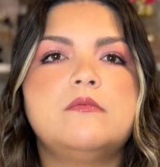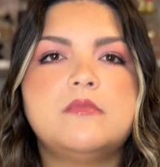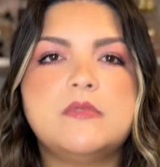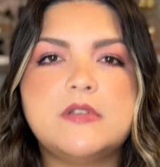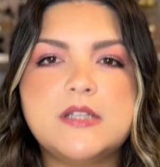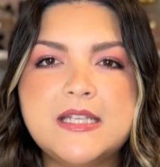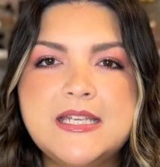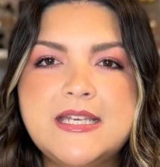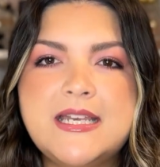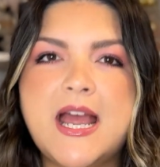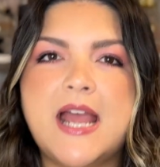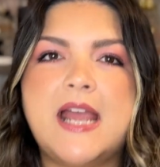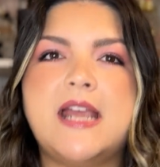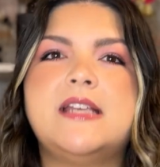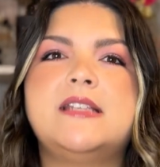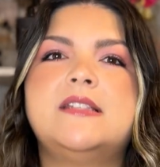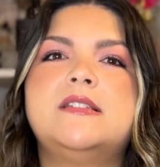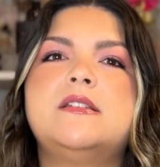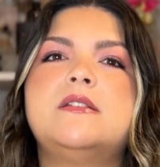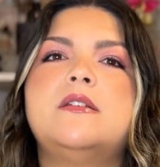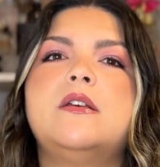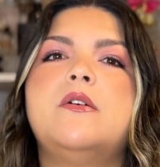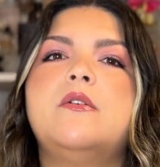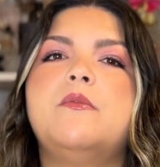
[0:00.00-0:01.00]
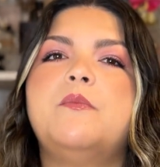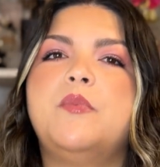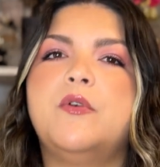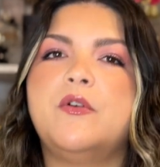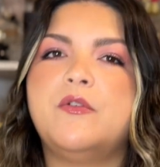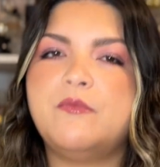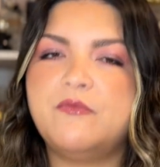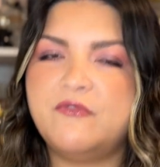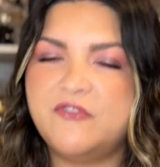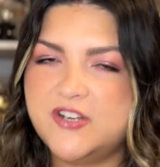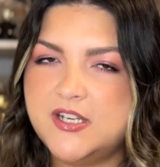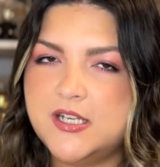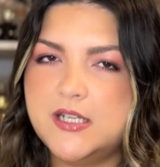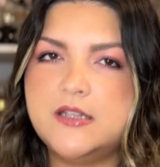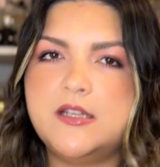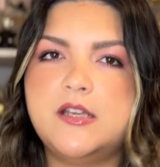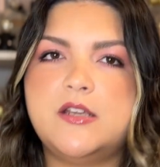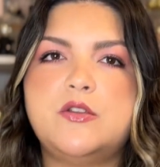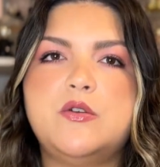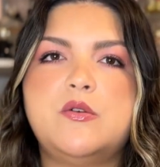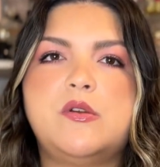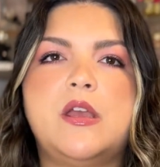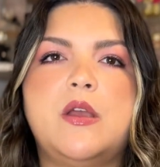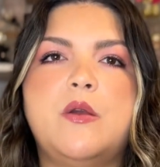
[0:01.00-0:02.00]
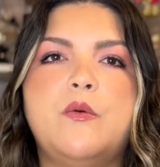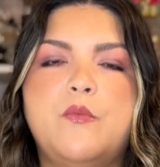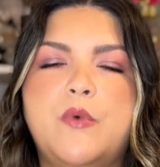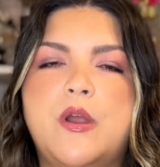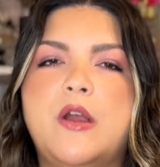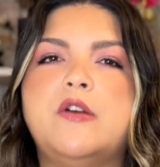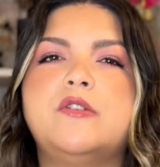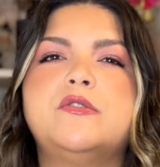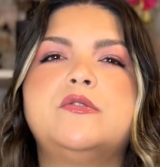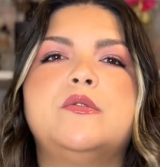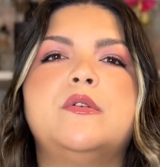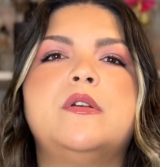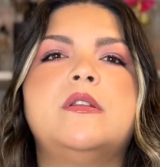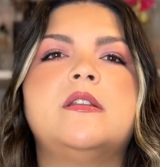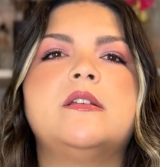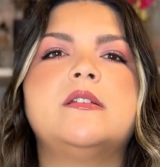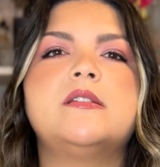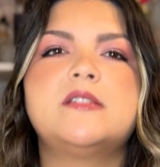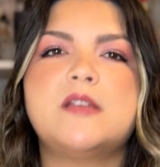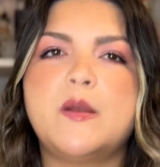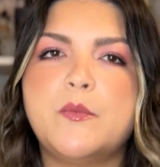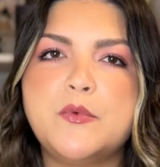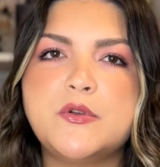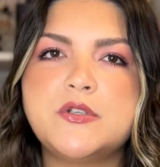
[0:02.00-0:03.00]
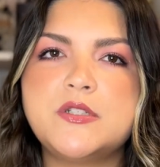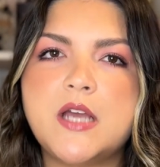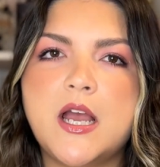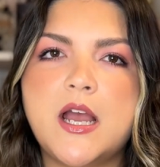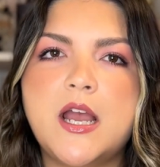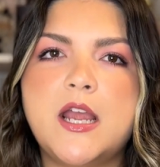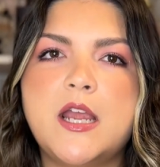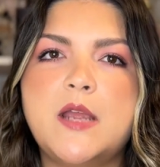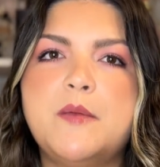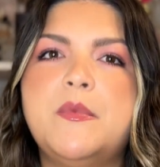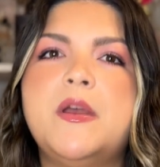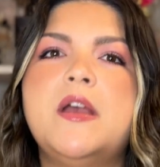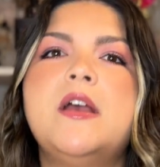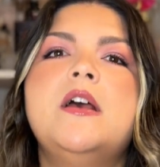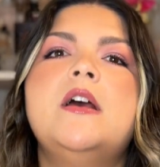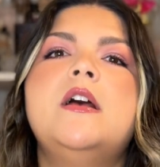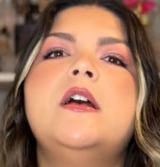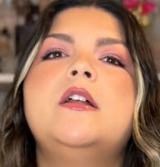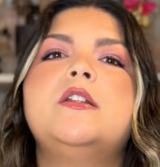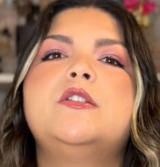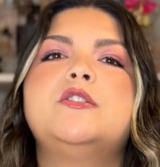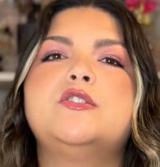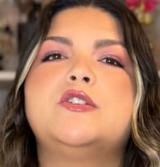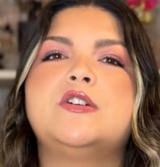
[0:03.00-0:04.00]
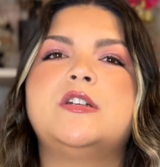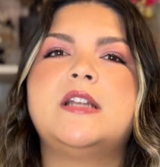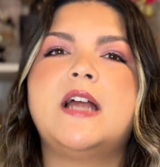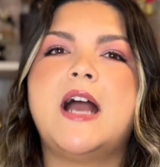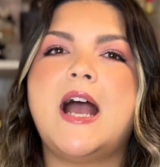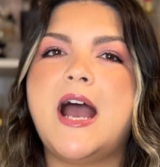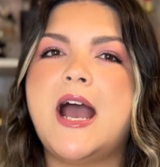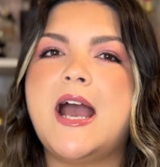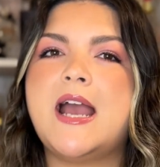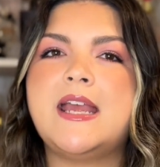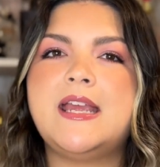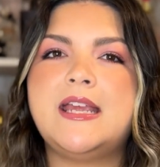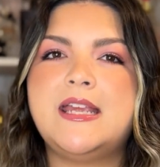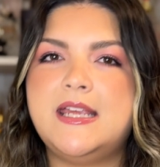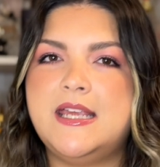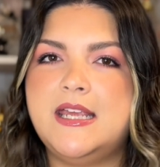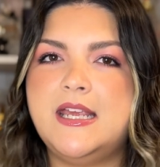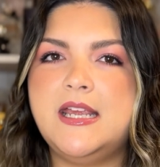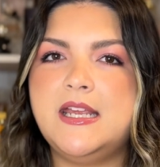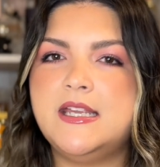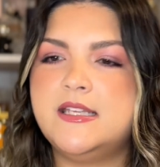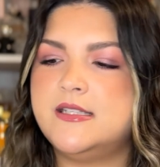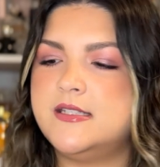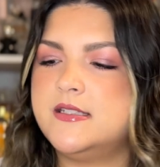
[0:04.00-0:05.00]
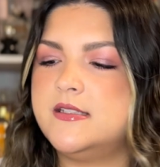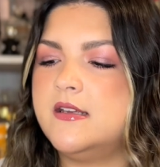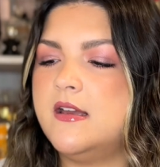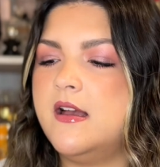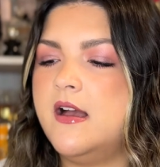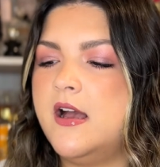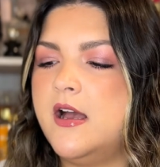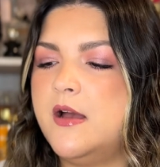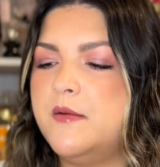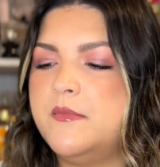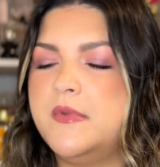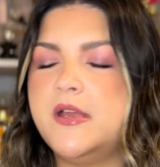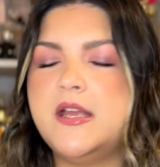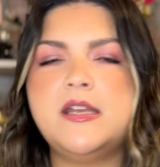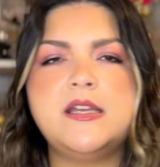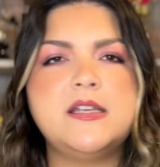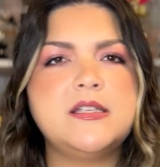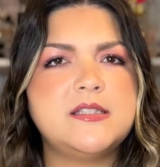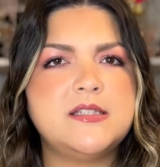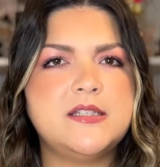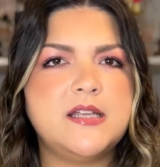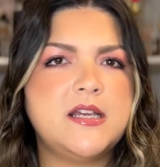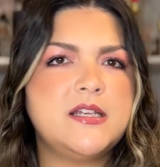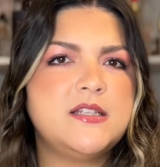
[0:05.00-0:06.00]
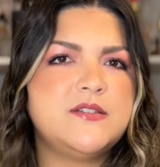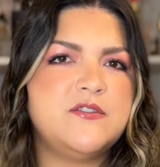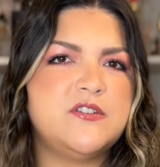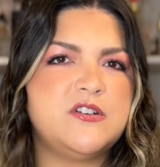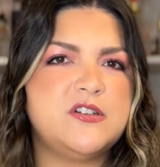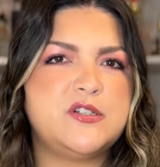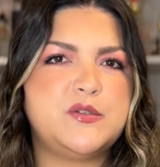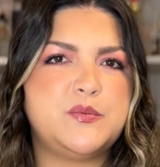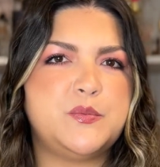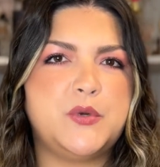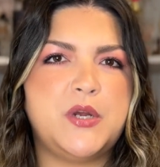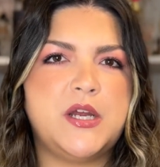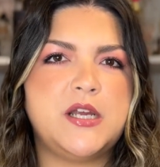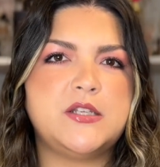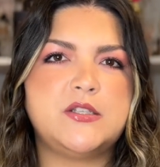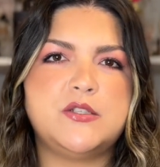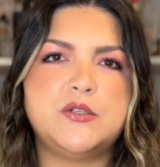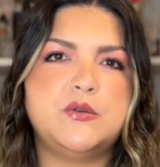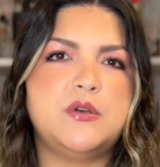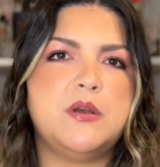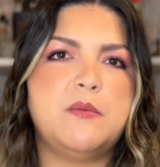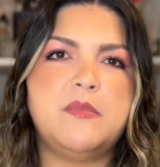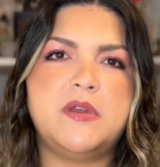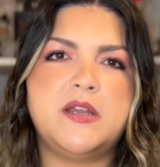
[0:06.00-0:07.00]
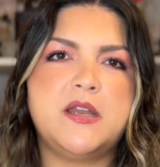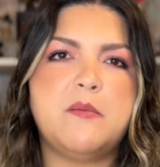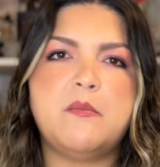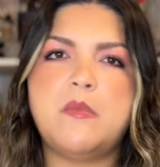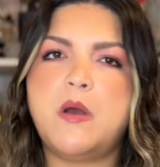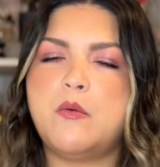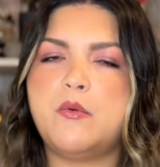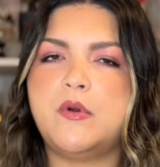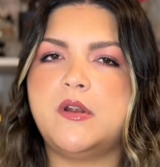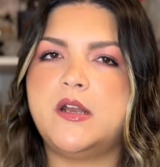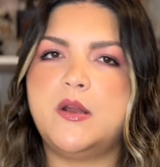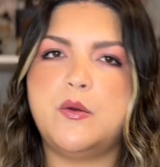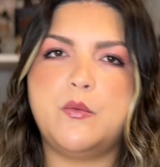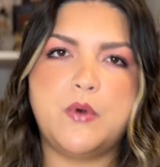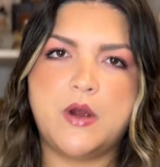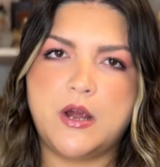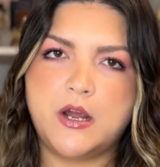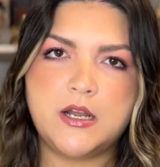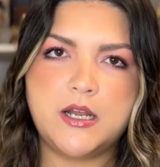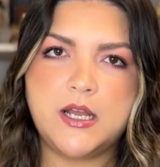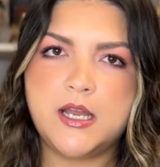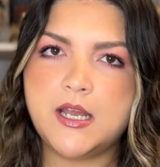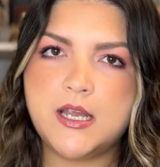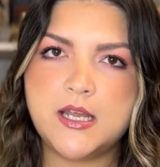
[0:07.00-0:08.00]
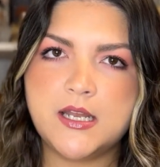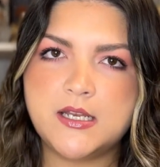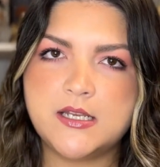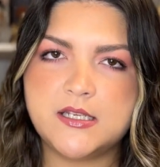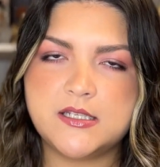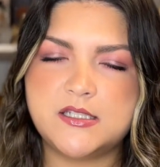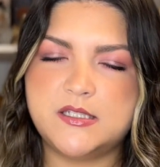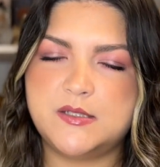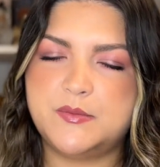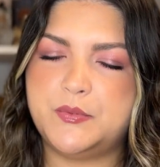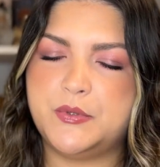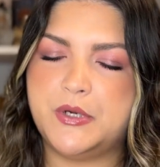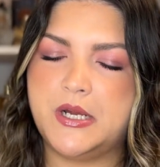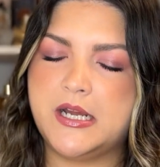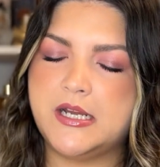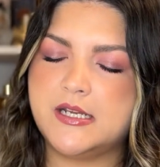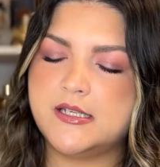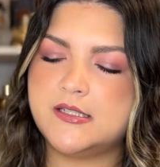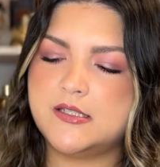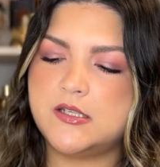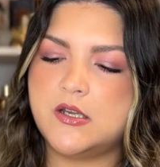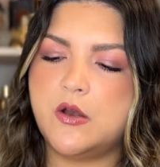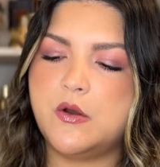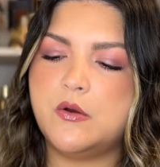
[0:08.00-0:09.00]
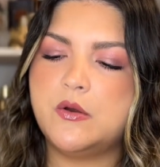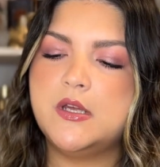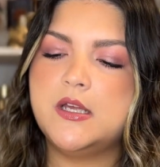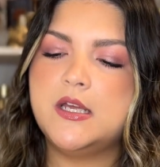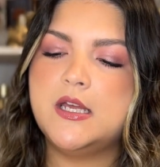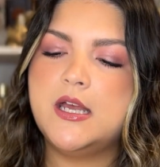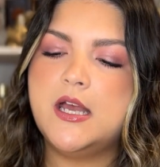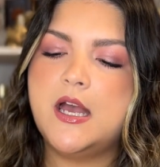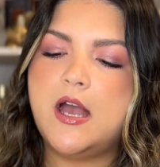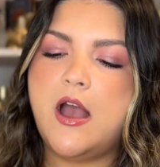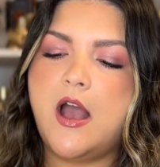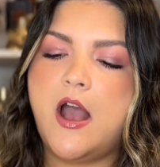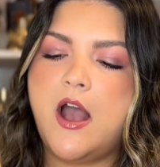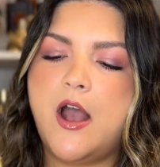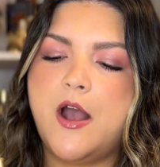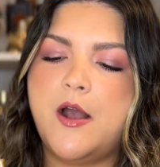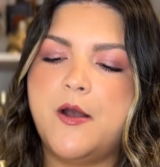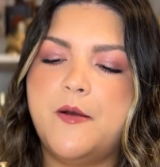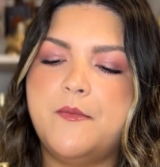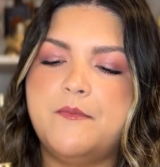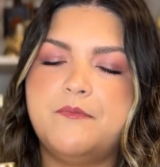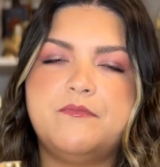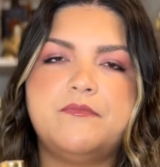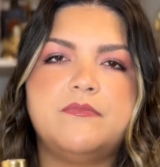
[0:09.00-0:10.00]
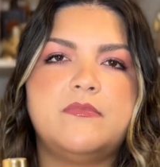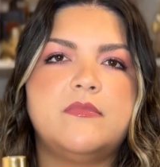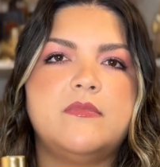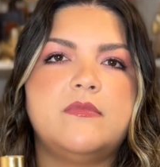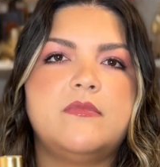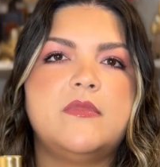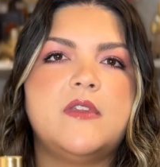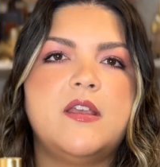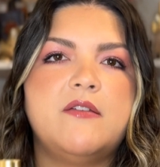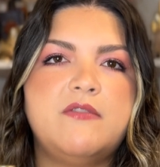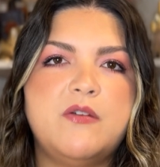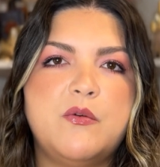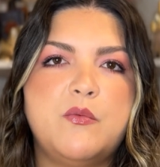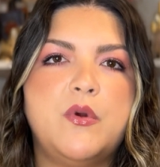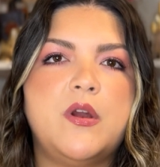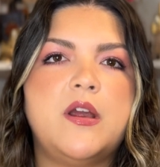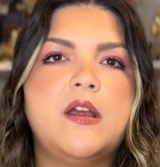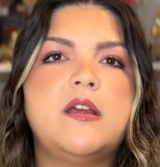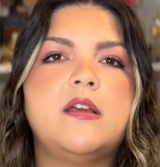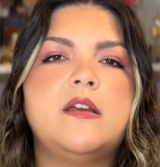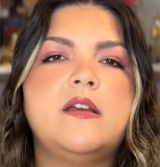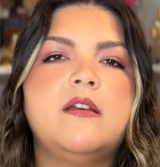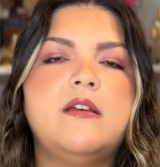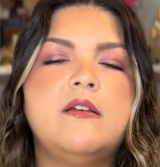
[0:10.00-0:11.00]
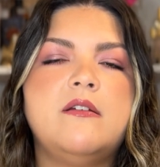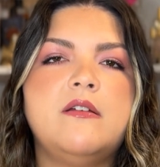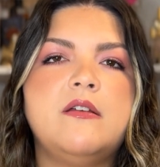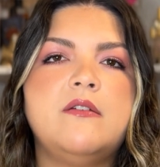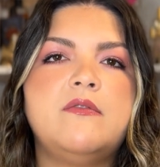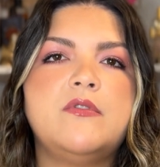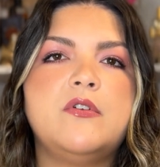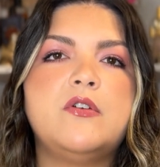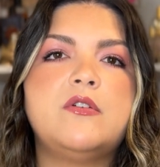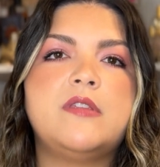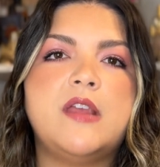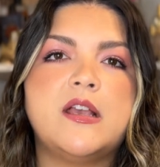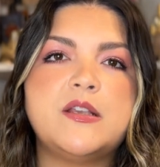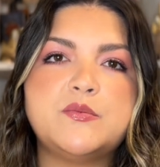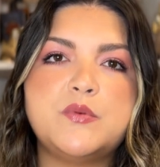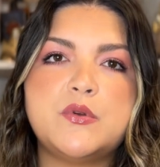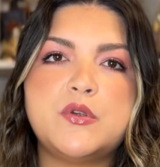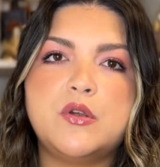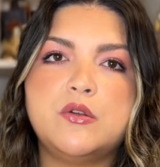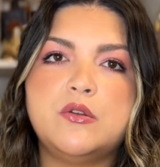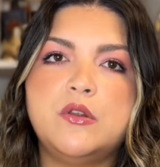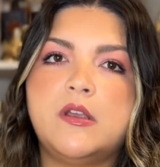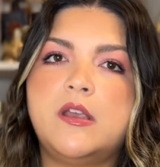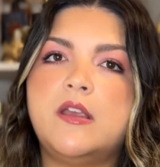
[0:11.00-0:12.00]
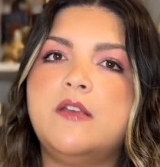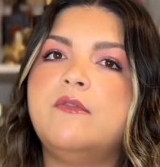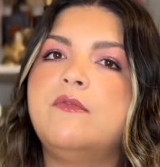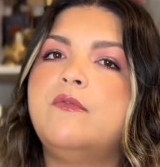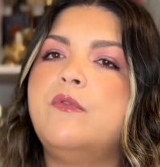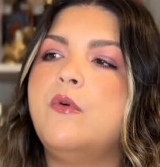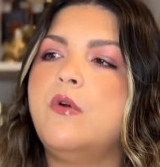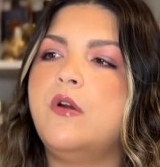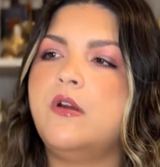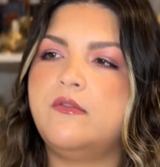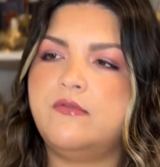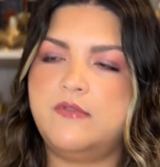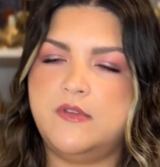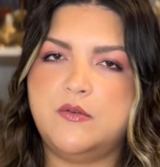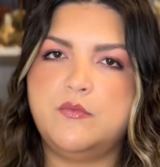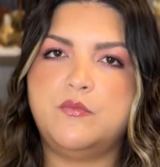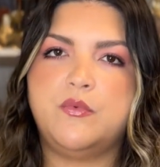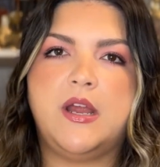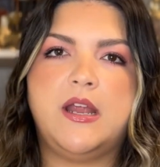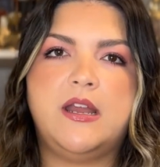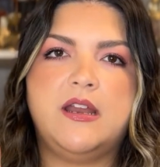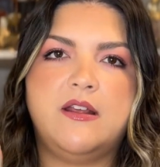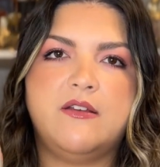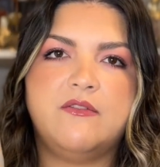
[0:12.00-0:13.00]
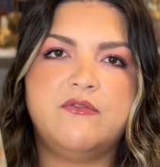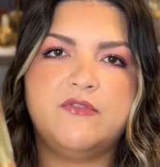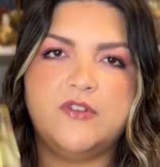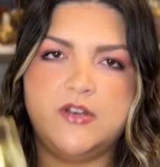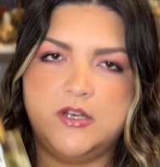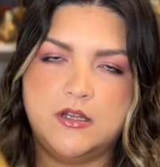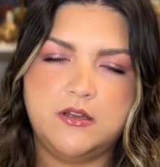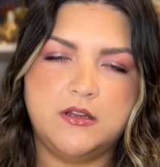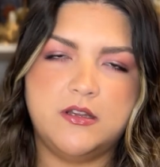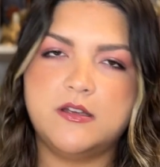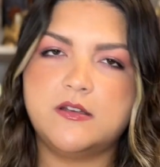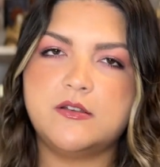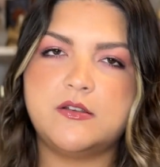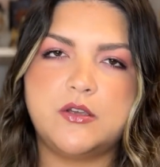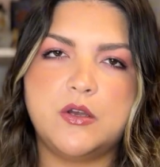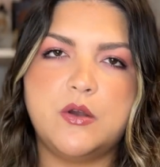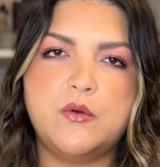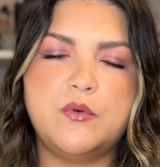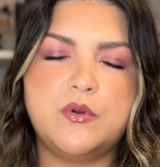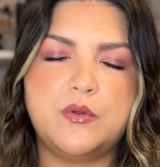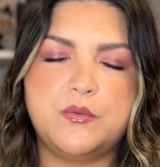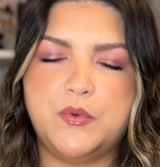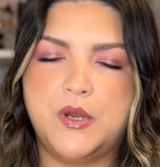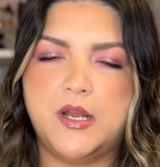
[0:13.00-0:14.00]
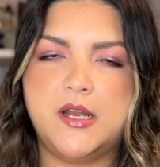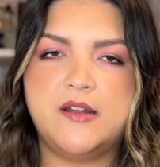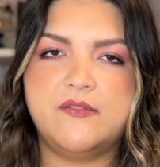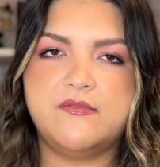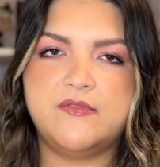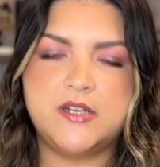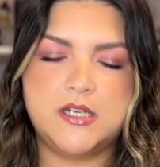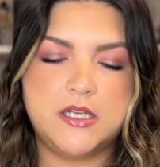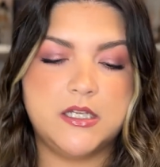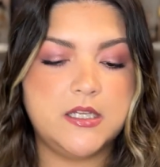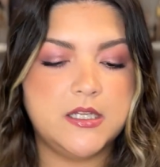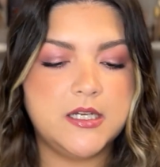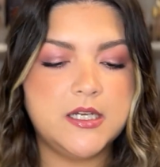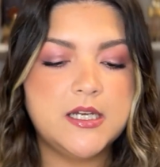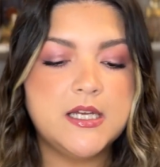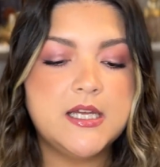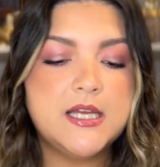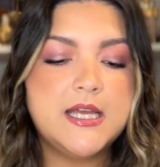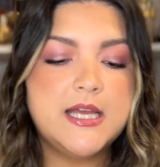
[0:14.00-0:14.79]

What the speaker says: nice vanilla you can wear during the summertime, during high heat, and it's nice for spring too. I mean, I'm already wearing it and it's spring. So if that's what you're looking for, then Radiant Vanilla. Go with Radiant Vanilla.